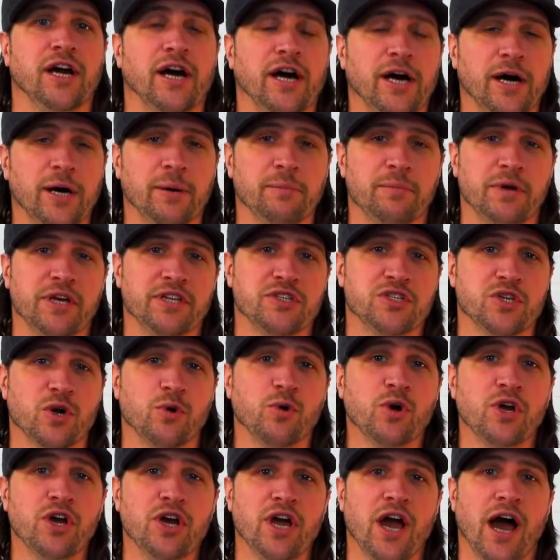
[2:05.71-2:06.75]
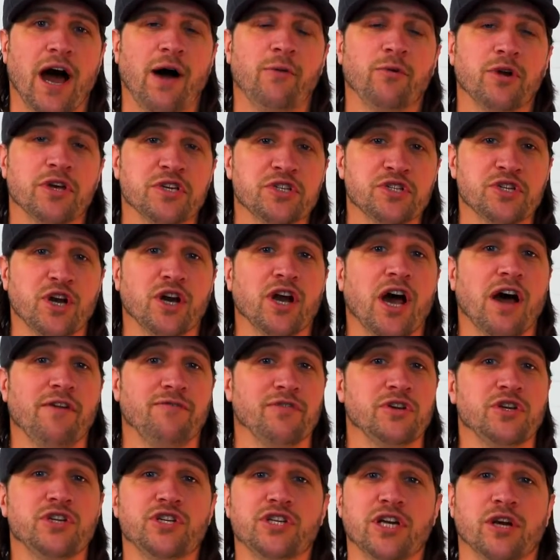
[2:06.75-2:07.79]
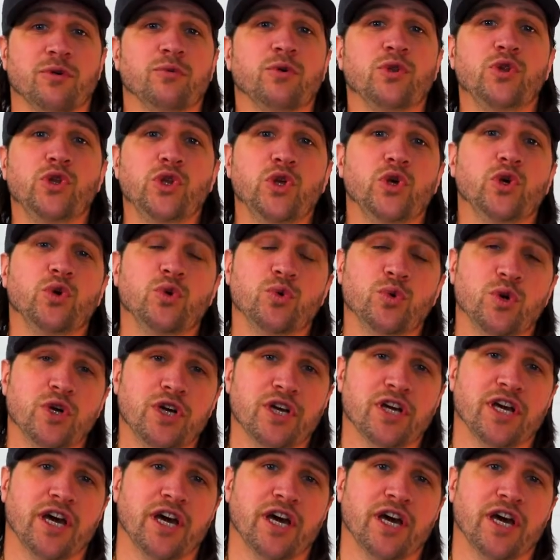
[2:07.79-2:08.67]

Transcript: And so I want to start off and share with you